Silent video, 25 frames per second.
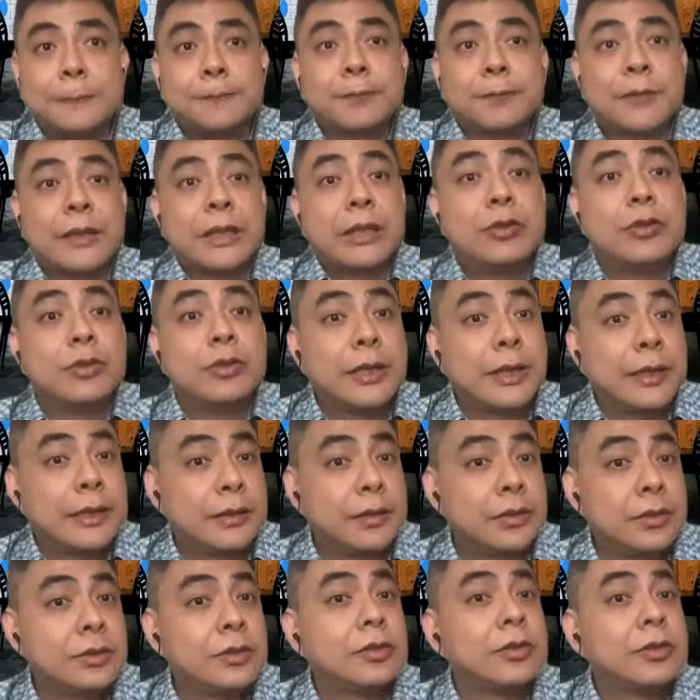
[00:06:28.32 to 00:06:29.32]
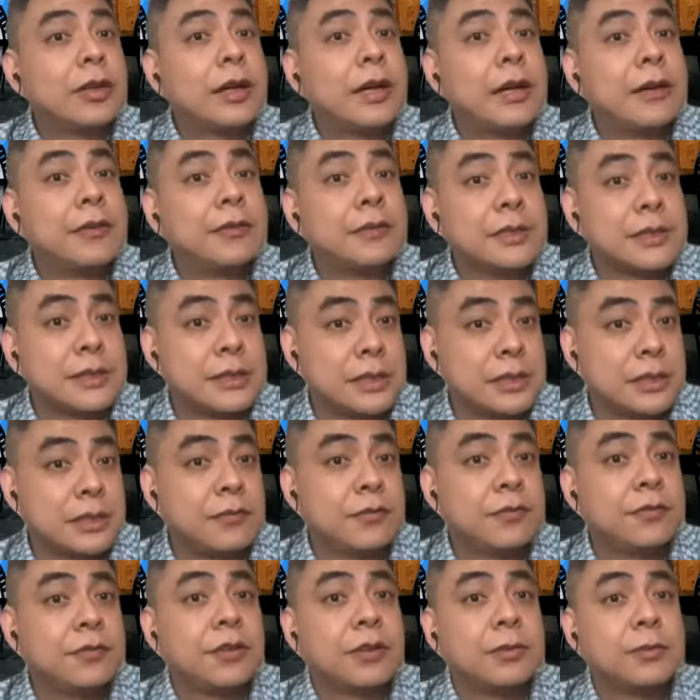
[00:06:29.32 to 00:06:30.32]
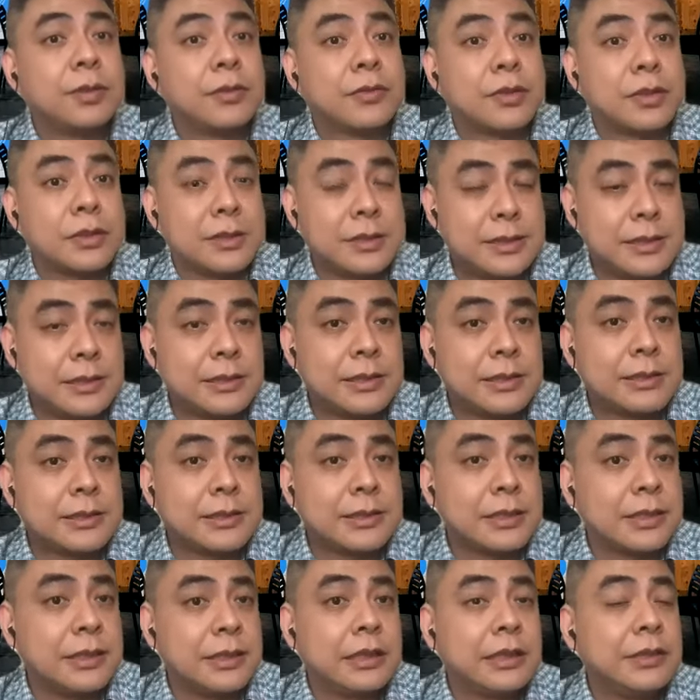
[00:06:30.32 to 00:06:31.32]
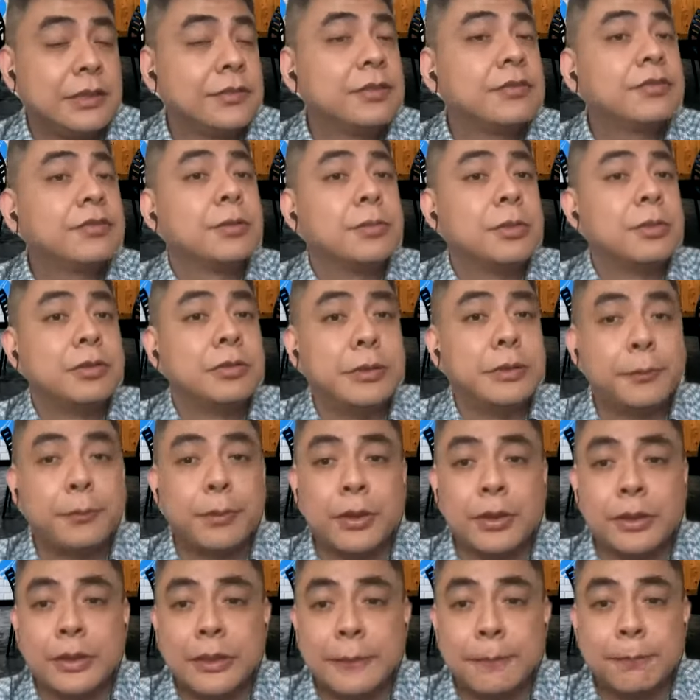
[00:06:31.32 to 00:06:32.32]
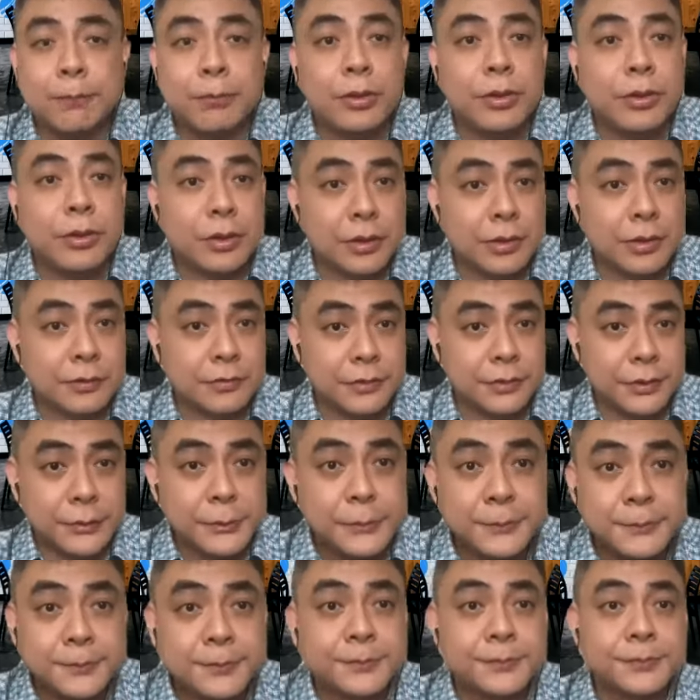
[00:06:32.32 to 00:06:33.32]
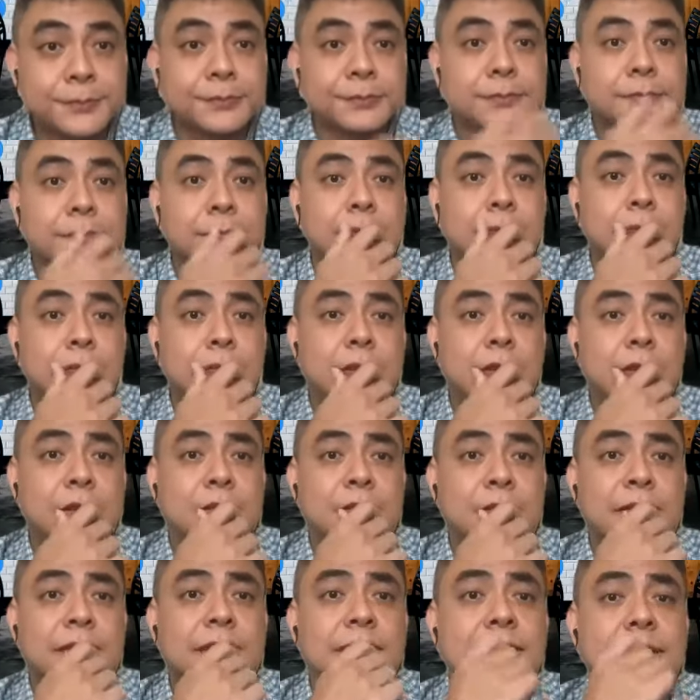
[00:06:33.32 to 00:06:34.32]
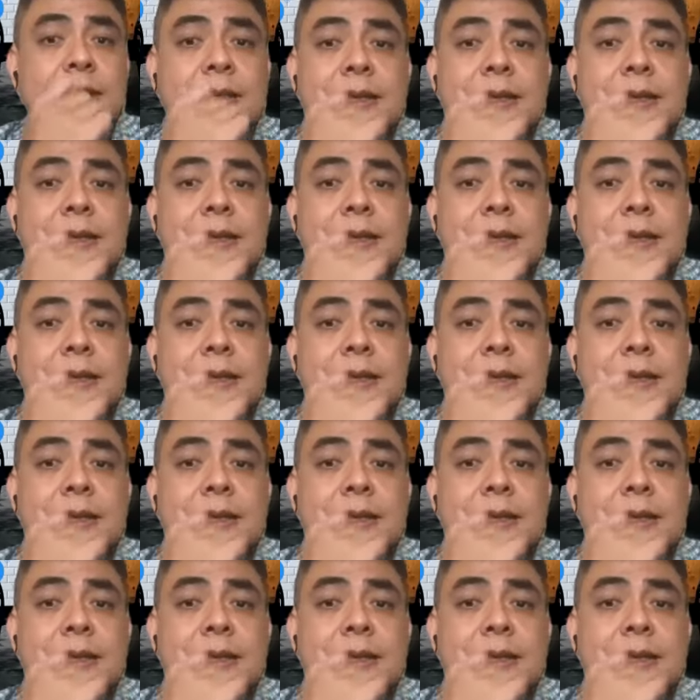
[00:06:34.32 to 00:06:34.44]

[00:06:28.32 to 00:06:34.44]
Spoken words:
you cannot drive a certain form of consistency even from a reporting point of view, right?